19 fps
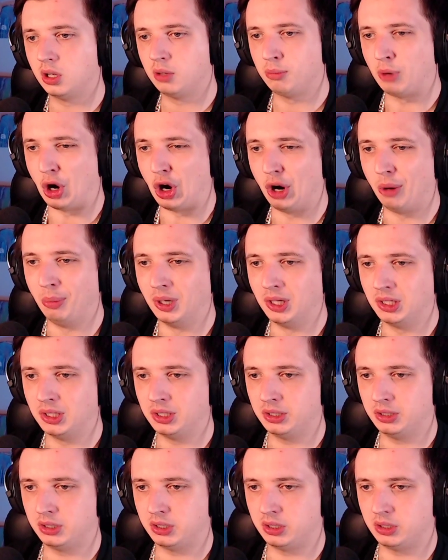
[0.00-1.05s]

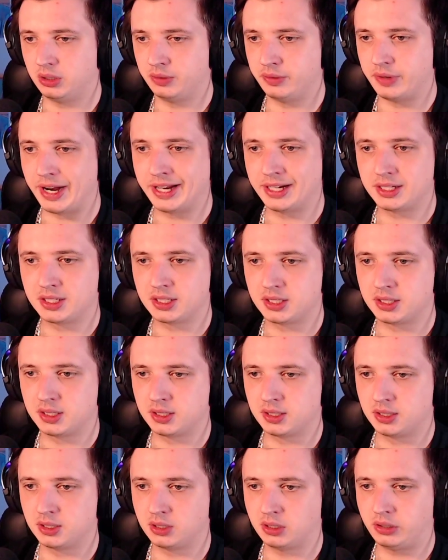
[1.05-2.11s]
Purple, red,
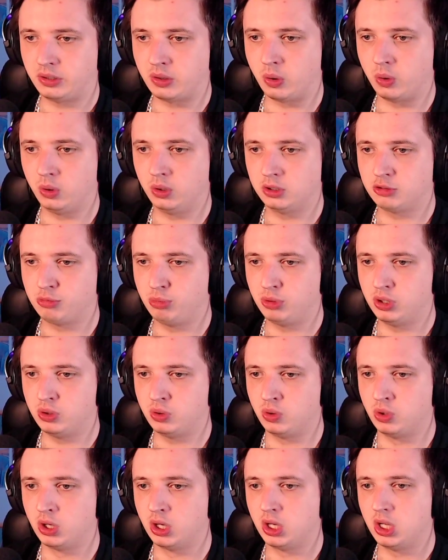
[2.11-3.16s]
gold,
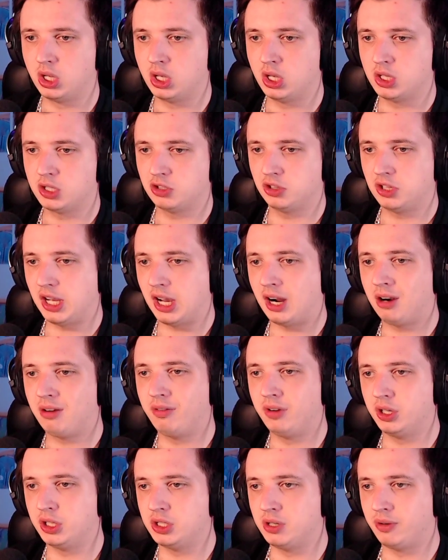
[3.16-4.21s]
blue. So they are
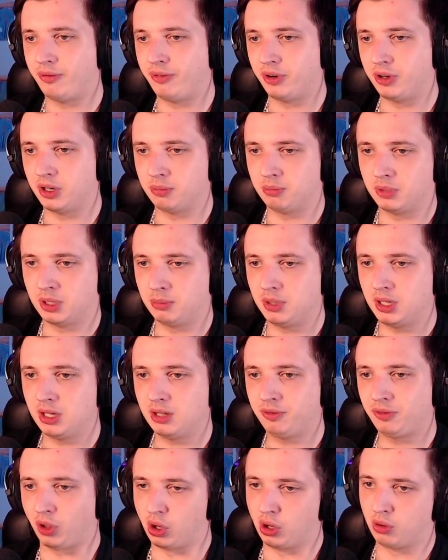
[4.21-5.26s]
very different. I mean, if
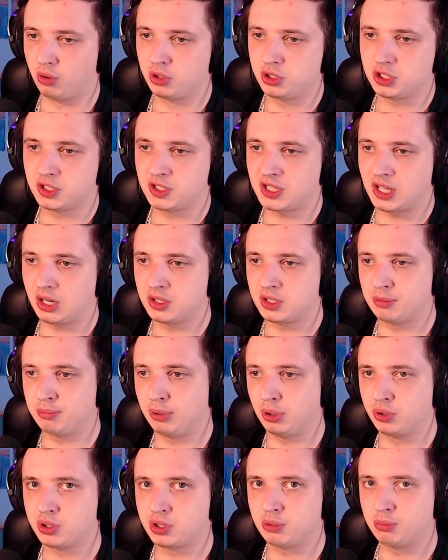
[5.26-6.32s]
the orange is kind of
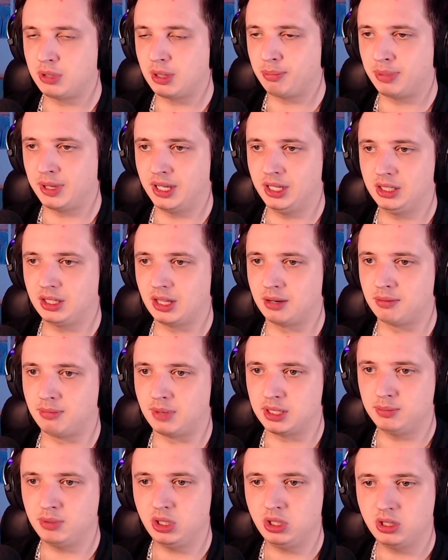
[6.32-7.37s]
supposed to be a pink, then
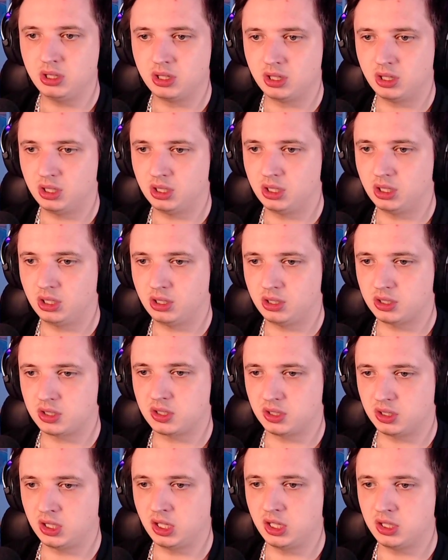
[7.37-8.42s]
maybe. Because
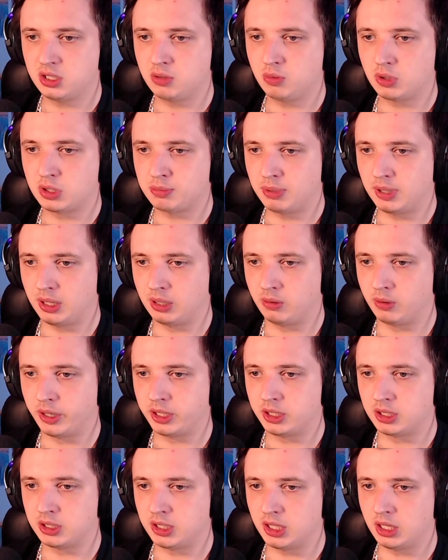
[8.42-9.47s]
Heejin was pink, right?
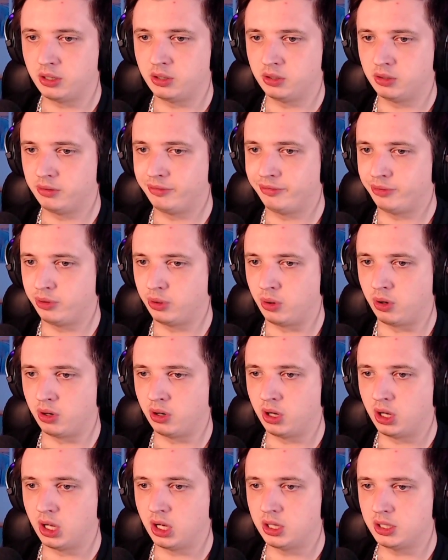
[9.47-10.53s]
And yellow for
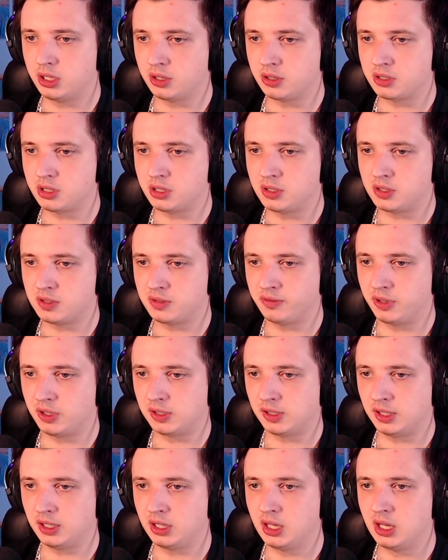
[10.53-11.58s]
Hyunjin is
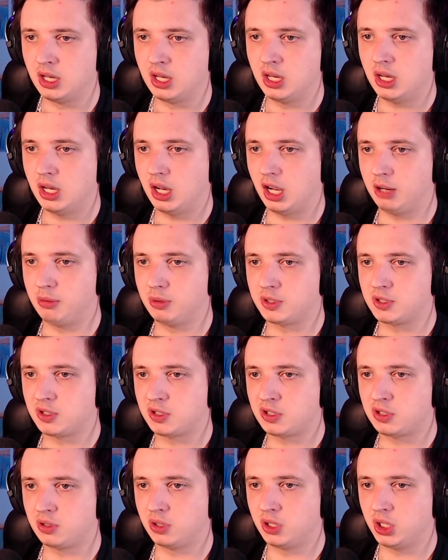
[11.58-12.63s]
fitting. I'm not so
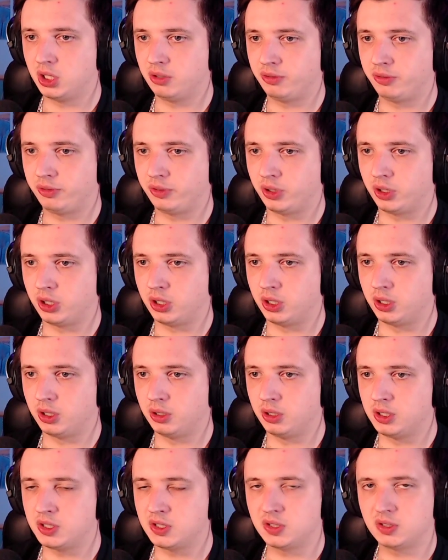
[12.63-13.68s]
sure if...
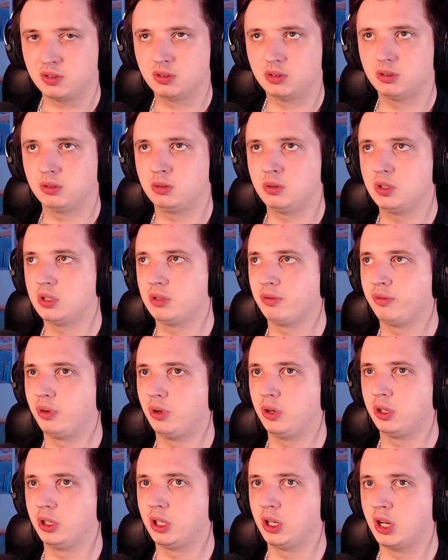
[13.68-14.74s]
who's the
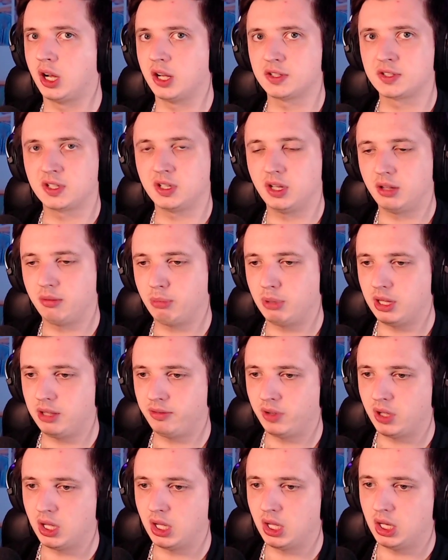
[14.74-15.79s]
third again? Hustle, I believe.
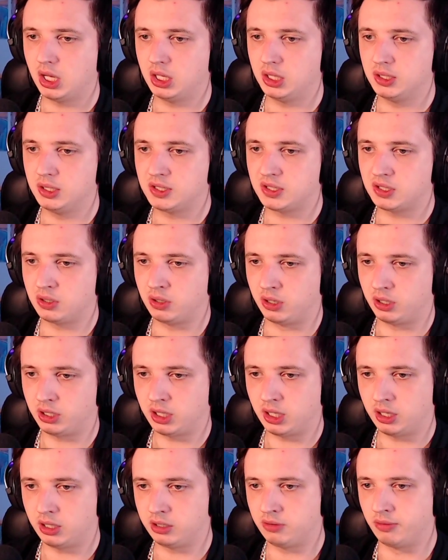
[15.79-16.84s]
Is her
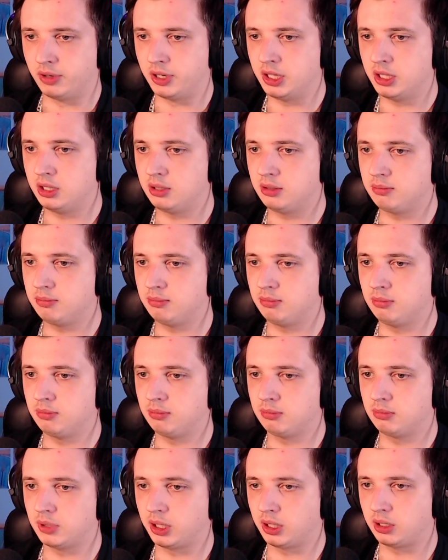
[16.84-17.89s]
color green?
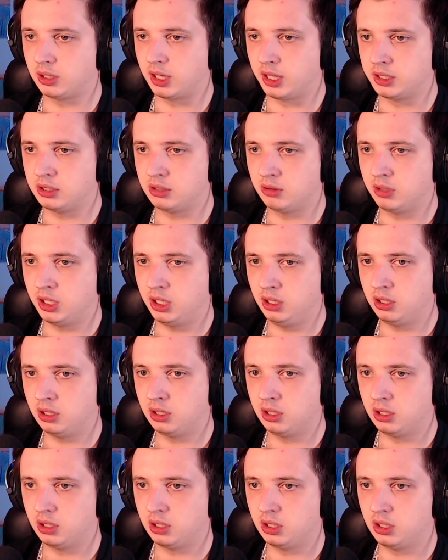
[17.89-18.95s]
Like light green?
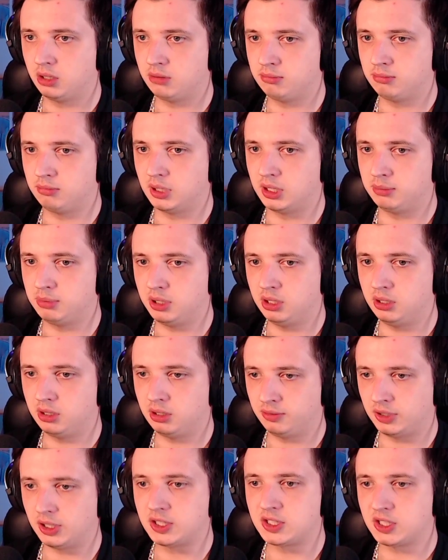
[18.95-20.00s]
Maybe.
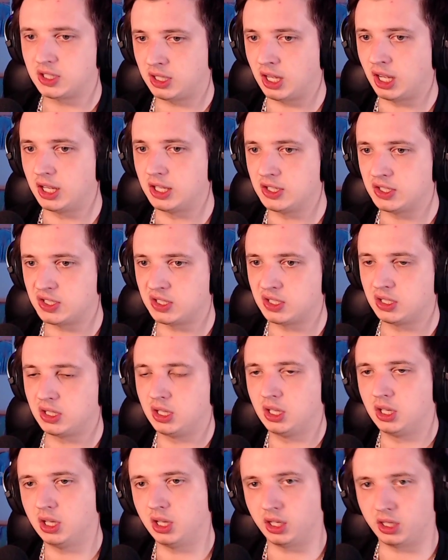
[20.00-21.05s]
If that's the case,
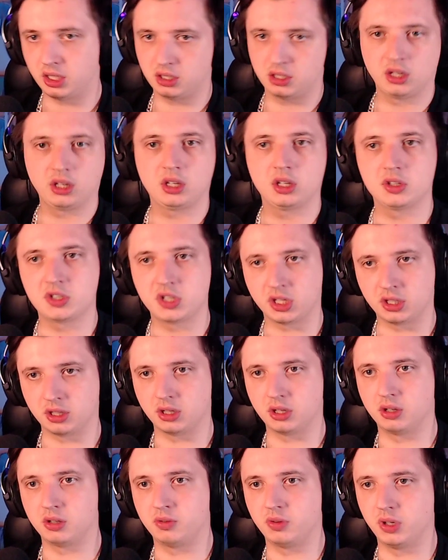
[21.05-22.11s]
I can check that
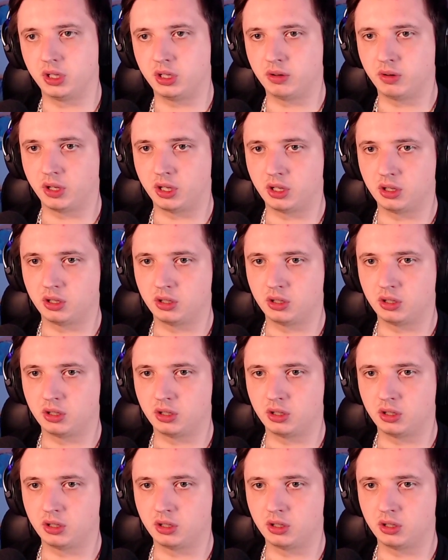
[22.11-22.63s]
out really quick.